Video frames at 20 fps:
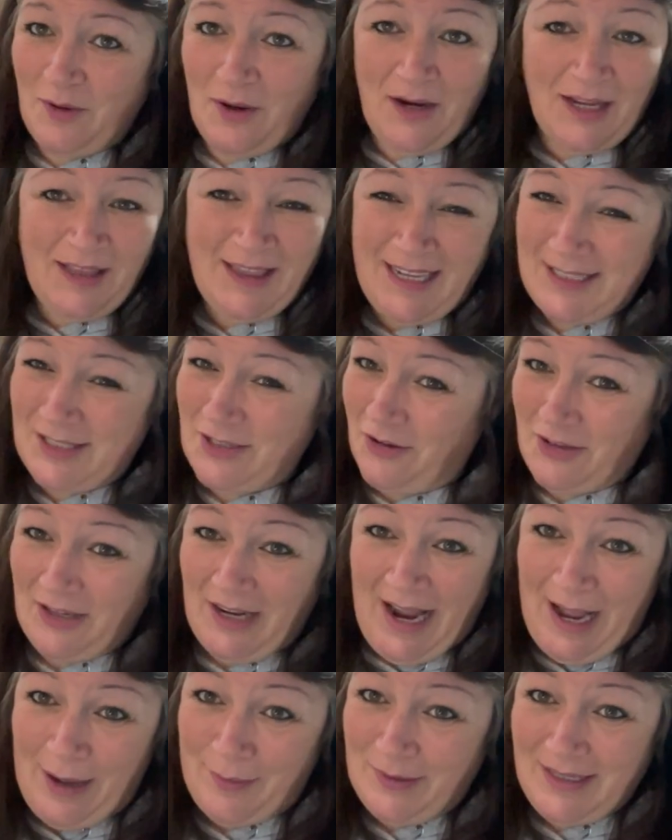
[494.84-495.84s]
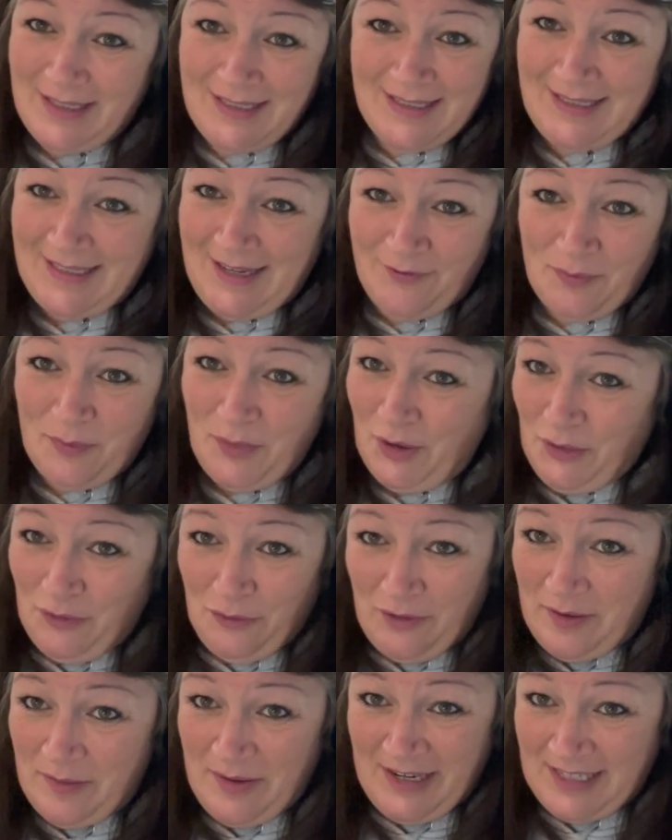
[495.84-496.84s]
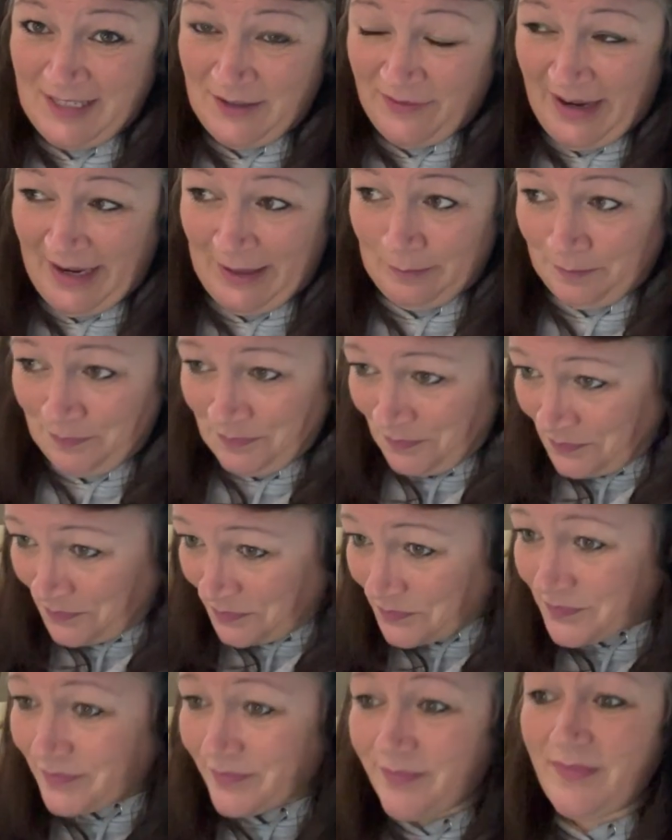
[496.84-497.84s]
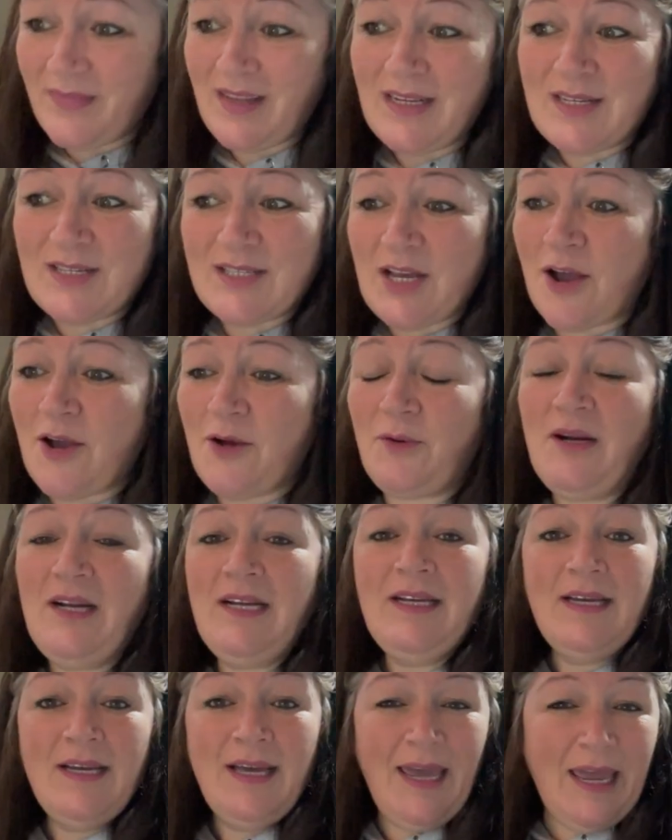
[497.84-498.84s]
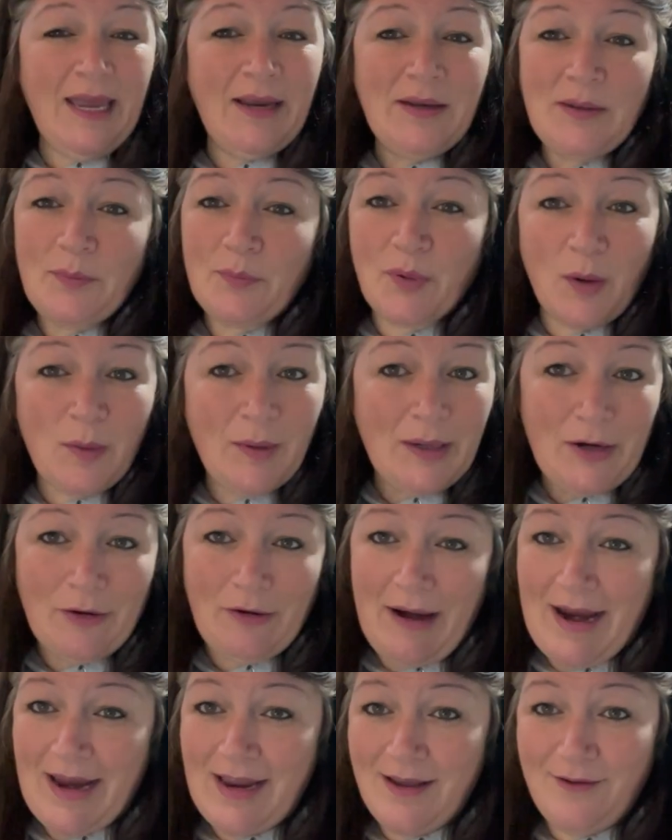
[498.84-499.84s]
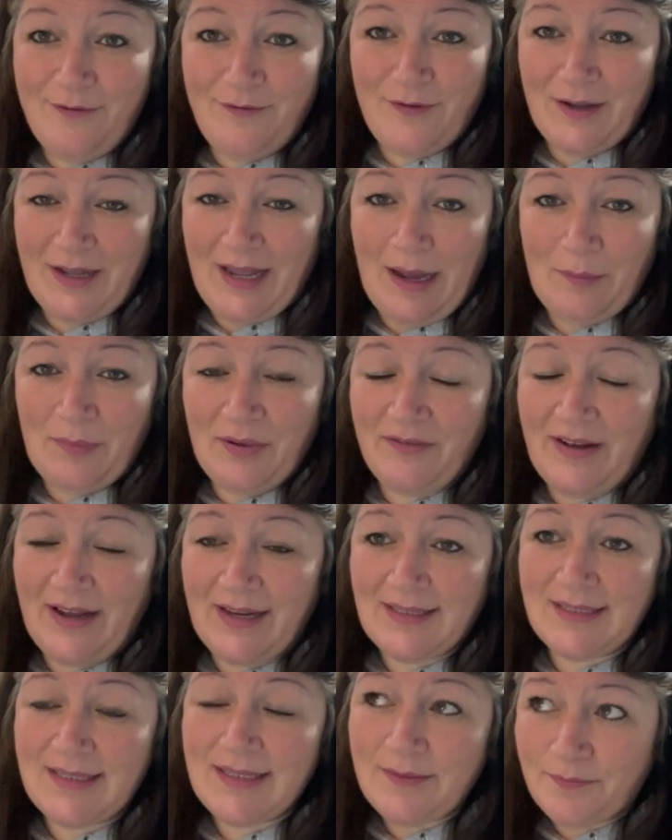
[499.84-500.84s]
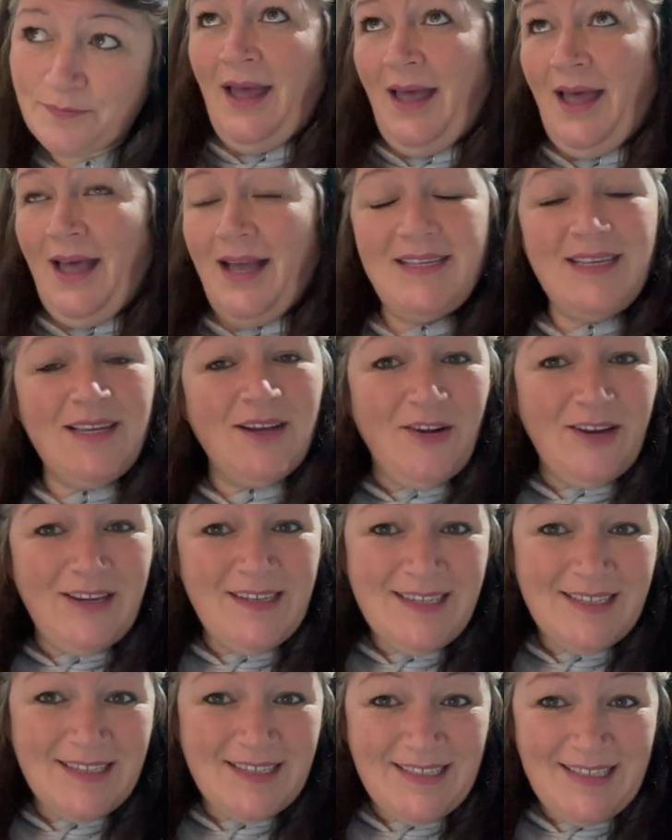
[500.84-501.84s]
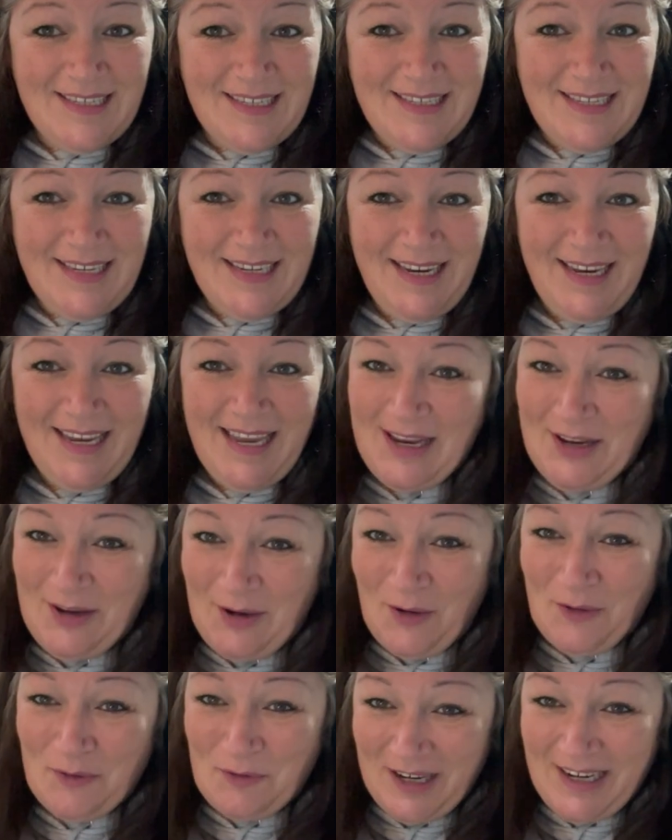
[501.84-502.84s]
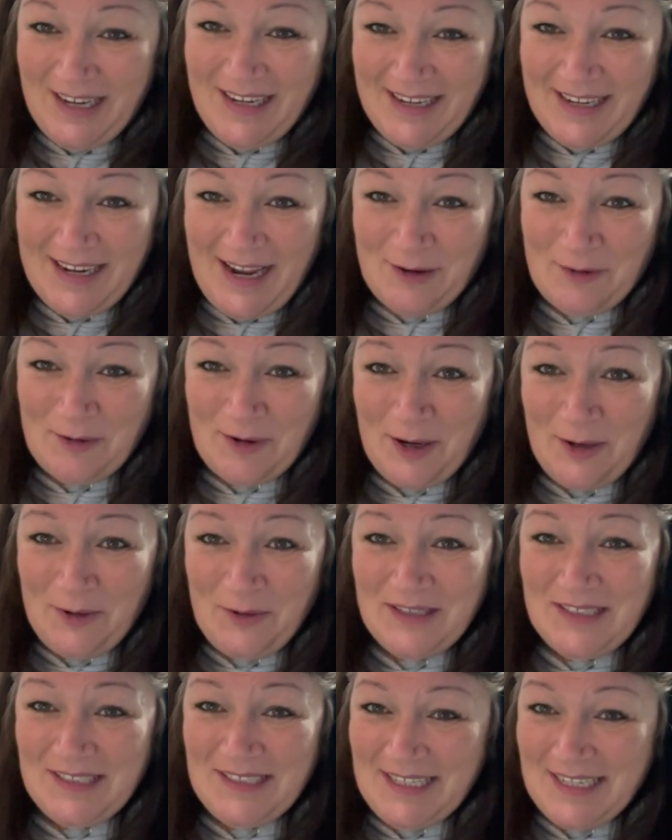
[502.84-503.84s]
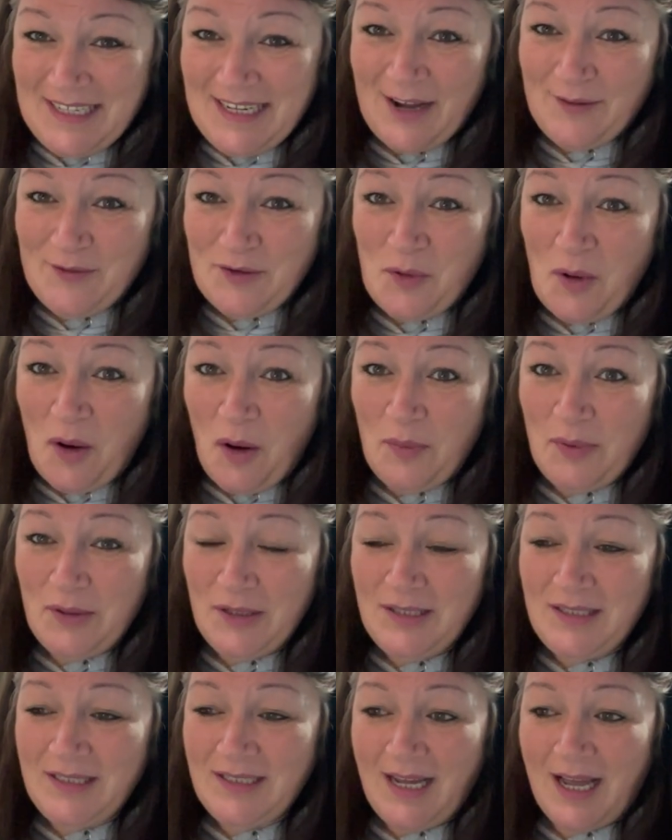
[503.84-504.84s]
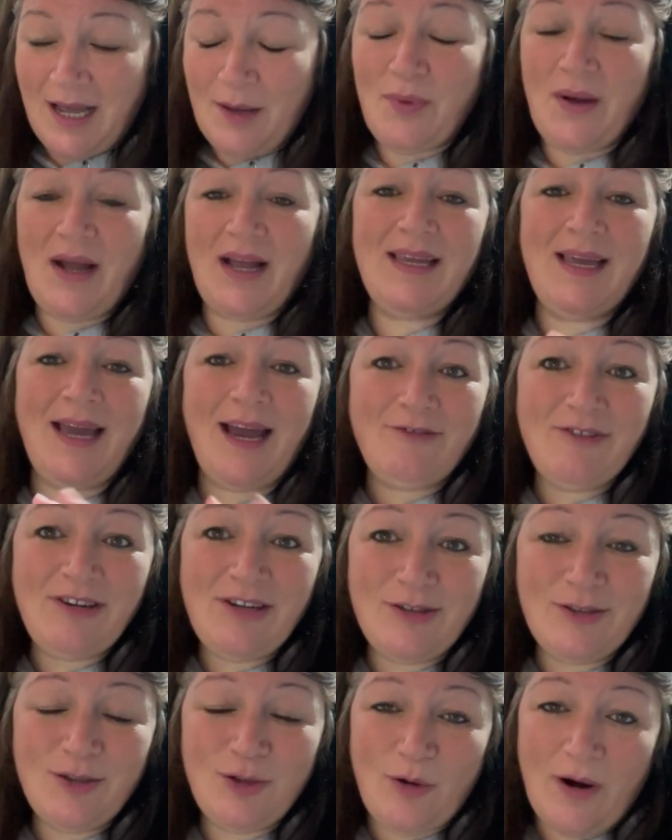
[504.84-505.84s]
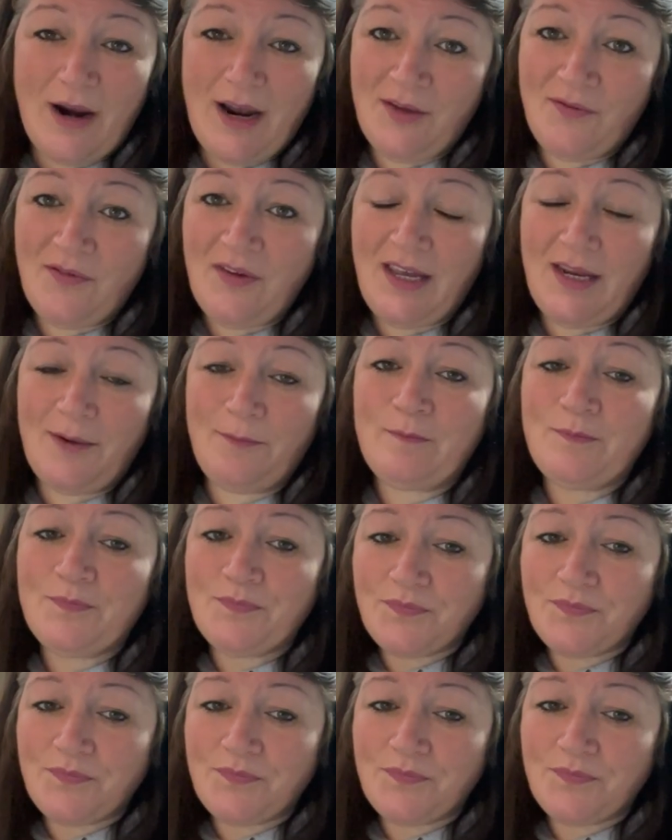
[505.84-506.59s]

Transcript: and that's not going to happen in a 7.3 metre van. So it probably great for camper vans. As I got into the city, it got really narrow and I did have a wobble, but I carried on driving.